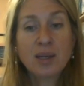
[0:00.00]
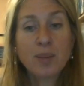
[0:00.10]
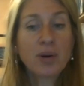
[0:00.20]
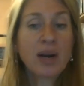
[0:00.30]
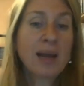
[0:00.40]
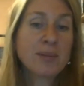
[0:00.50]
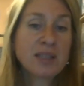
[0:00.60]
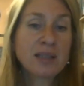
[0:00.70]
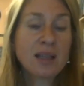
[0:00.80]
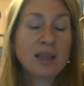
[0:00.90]
perhaps
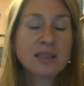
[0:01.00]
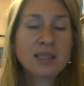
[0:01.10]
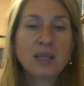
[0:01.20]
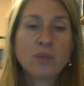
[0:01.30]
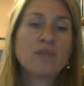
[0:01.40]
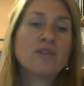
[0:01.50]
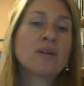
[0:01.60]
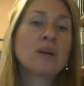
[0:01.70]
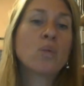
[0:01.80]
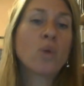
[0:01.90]
that the things that they were
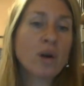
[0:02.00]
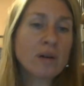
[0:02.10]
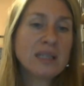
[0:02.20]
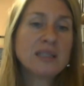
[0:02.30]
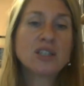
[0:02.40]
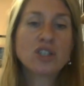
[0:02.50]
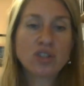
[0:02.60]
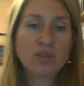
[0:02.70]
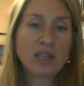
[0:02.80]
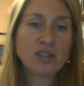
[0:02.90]
very worried and
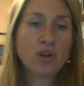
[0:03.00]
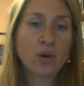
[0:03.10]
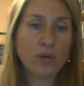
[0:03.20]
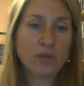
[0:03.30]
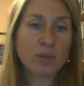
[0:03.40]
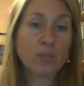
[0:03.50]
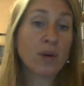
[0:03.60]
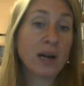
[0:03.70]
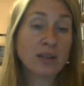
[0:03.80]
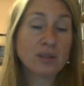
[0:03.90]
distressed over
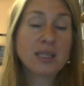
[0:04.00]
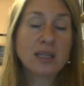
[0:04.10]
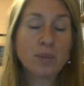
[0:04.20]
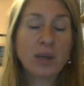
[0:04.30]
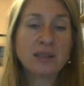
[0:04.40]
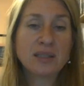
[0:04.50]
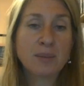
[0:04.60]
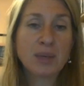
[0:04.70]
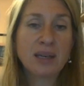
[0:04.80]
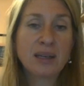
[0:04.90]
prior to the
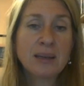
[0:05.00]
pandemic,